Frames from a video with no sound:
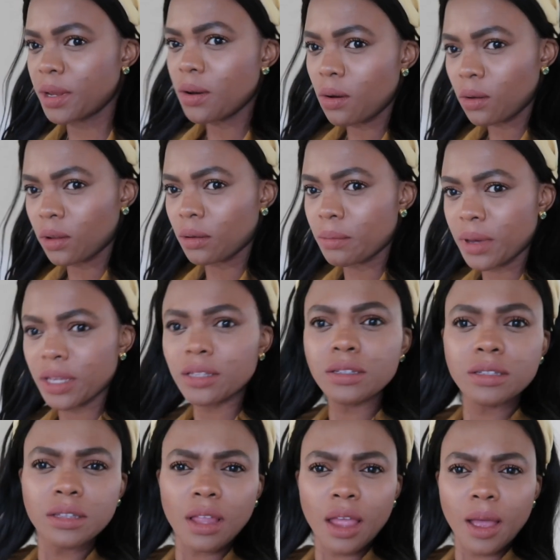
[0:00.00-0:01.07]
all
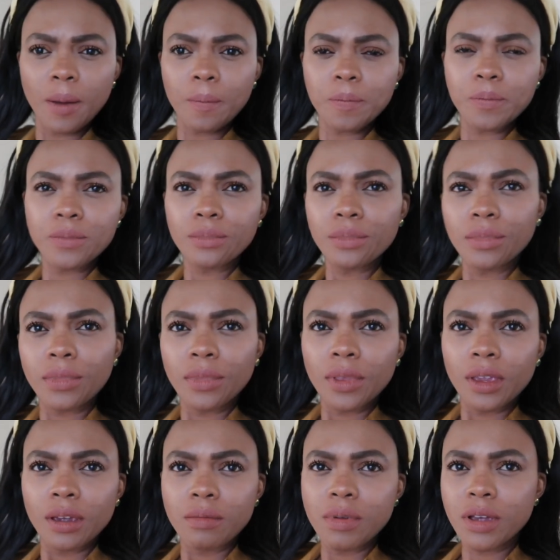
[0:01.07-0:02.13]
messed up
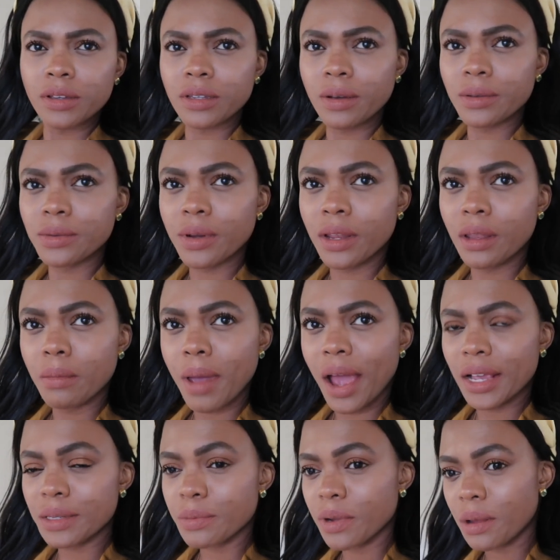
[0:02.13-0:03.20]
because I was wearing the
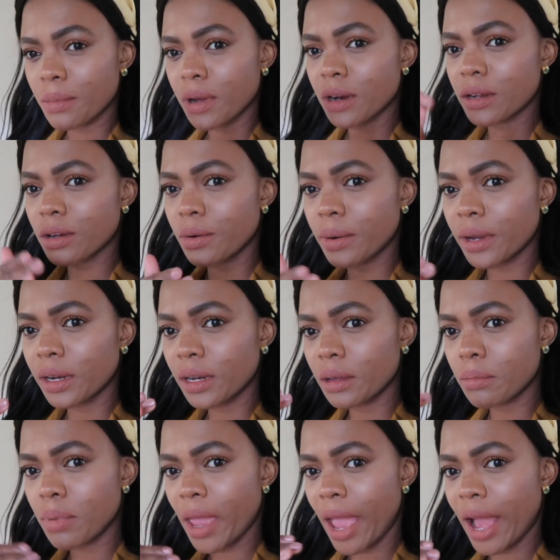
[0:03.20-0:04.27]
mask, but I'm gonna quickly
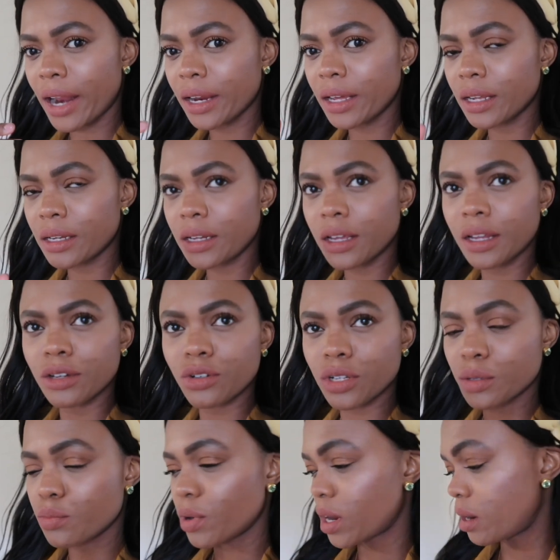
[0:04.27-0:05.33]
pat it and
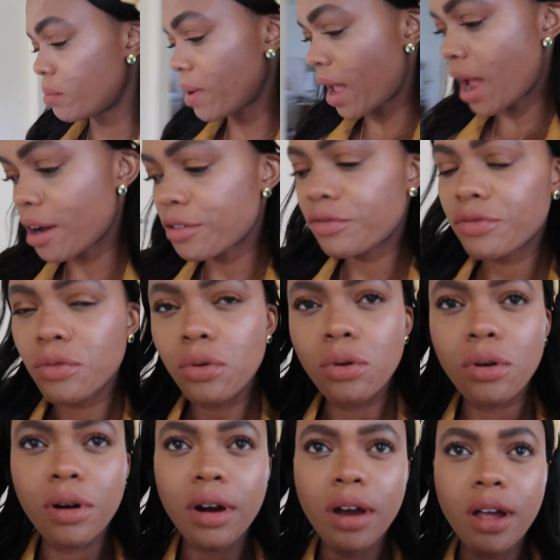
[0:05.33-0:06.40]
just bring it back
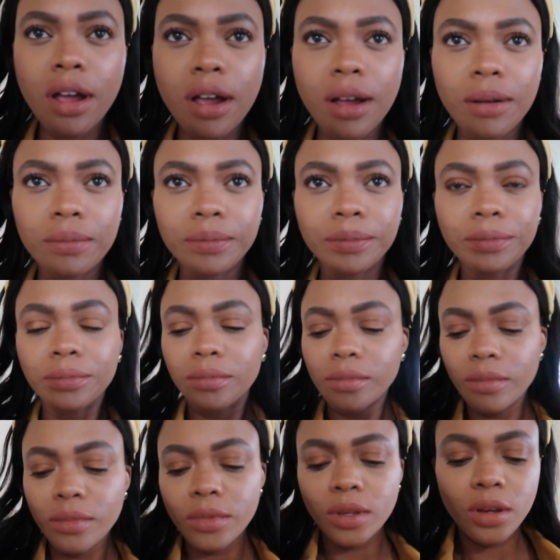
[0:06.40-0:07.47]
for
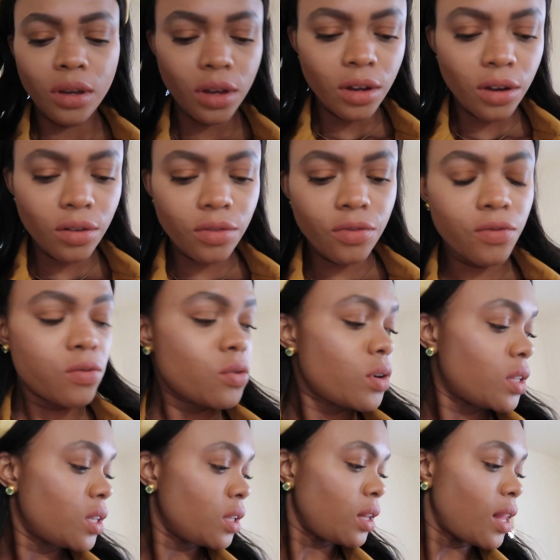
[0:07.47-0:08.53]

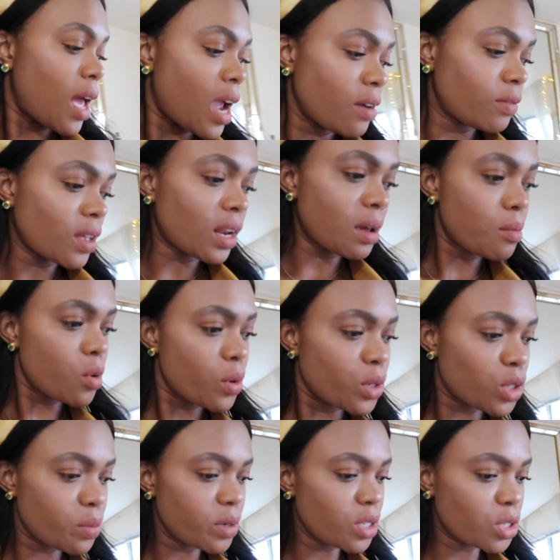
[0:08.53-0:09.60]
the live that I'm going
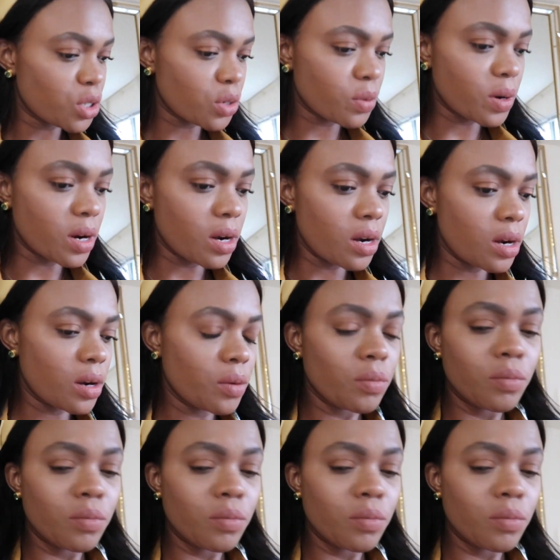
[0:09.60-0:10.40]
to be doing